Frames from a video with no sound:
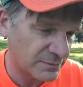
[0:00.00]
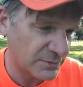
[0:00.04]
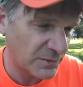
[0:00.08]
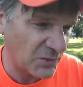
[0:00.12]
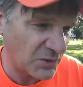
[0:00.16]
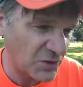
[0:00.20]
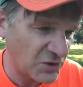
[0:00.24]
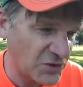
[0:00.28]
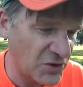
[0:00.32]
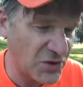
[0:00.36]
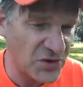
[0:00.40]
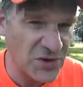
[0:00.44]

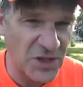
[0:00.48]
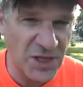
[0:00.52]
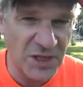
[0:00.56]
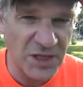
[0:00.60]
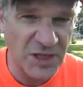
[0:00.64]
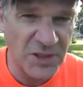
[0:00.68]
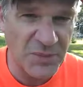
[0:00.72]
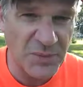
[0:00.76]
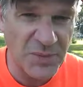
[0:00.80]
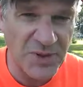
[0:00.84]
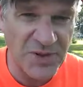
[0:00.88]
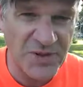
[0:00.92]
They're just not
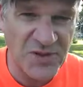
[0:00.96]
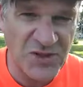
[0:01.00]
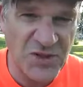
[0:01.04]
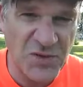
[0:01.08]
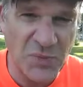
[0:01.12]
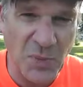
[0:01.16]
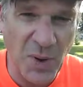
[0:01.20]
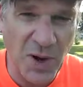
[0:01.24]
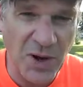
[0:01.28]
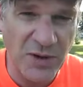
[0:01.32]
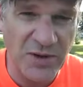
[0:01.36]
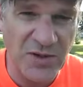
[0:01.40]
going to be as
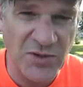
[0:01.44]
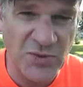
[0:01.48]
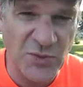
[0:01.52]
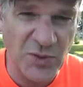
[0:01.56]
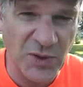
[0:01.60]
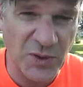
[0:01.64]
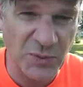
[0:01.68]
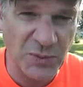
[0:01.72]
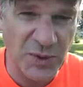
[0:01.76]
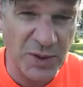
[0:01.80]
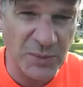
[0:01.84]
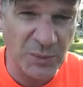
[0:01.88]
smart as
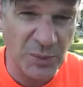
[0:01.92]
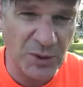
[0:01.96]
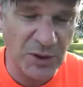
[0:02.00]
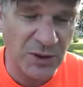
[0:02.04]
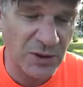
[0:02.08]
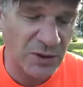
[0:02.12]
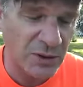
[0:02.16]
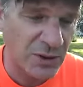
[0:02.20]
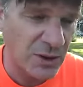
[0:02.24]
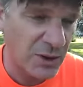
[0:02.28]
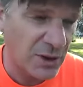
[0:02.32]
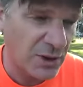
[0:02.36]
real
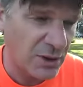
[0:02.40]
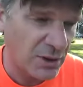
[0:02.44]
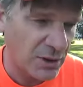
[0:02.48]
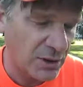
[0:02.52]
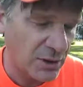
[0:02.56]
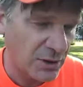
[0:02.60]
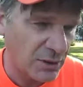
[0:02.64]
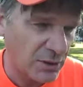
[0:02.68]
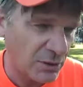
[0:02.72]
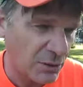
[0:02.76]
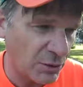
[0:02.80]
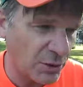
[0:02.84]
people.
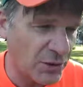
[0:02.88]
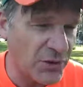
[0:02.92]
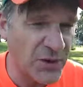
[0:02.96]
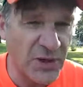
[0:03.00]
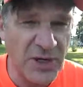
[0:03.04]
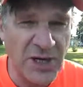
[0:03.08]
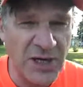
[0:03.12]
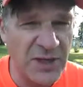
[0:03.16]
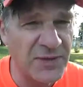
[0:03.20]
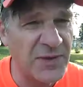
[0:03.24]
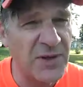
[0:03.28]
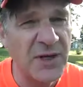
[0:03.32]
Or they're,
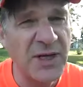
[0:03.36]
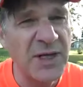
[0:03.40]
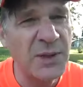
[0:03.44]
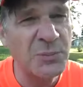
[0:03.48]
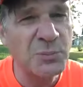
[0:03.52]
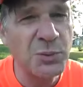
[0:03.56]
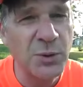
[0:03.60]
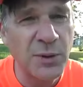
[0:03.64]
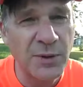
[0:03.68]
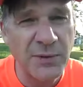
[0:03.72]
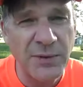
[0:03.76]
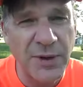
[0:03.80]
they're going to
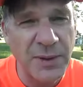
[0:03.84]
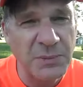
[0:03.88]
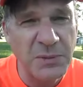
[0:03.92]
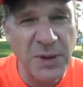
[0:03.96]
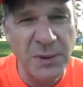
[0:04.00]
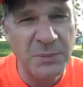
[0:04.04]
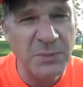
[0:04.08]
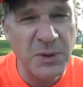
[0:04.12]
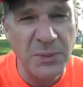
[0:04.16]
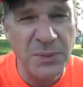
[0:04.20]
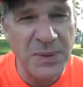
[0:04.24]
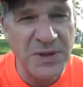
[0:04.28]
program
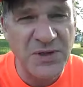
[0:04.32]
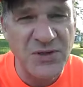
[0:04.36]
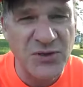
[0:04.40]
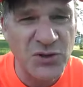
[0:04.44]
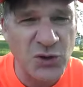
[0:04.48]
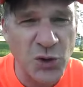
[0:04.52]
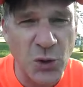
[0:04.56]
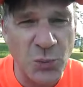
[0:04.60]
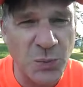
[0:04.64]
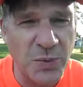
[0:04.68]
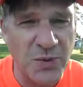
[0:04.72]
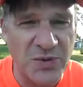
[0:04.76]
them to be
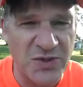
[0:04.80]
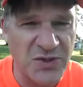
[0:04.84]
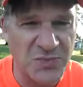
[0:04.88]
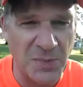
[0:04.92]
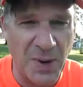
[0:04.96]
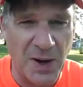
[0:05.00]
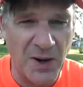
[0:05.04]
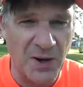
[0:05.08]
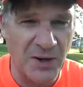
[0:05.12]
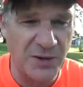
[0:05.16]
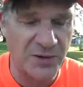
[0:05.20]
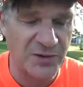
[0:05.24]
super
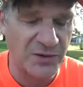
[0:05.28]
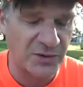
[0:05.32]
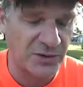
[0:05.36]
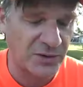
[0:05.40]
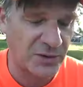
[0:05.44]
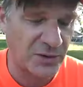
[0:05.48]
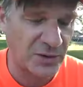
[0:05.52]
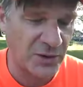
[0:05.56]
smart.